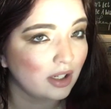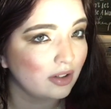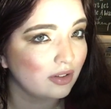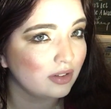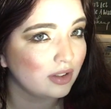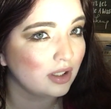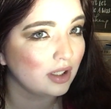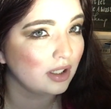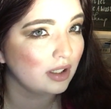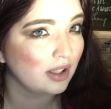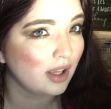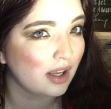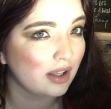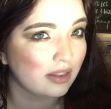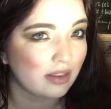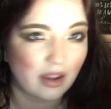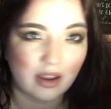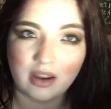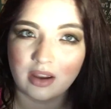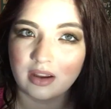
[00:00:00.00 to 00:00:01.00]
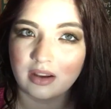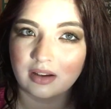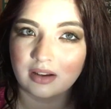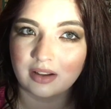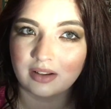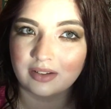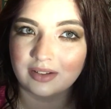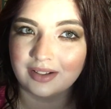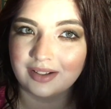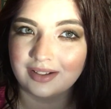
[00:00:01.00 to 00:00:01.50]
I don't think I like that
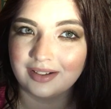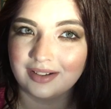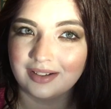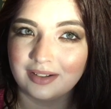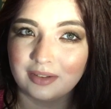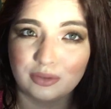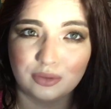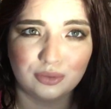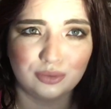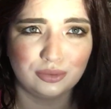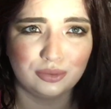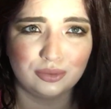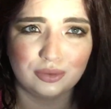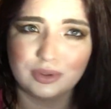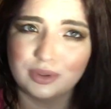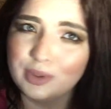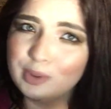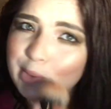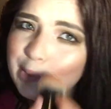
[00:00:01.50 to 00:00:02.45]
color. Ooh.